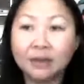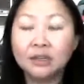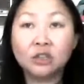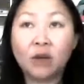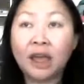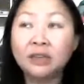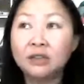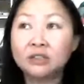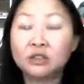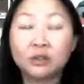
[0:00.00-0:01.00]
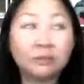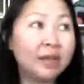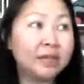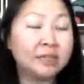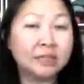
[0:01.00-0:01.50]
So
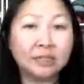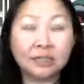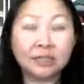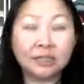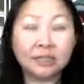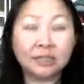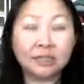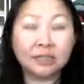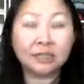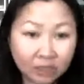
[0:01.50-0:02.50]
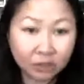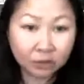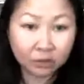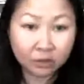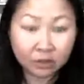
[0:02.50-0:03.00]
in my instance, I wanted
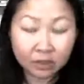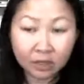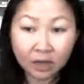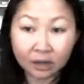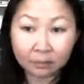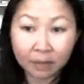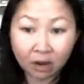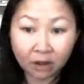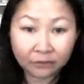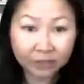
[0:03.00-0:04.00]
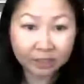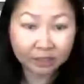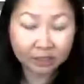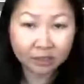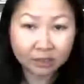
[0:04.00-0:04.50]
to cut my coffee
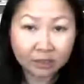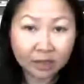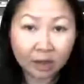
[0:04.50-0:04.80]
addiction.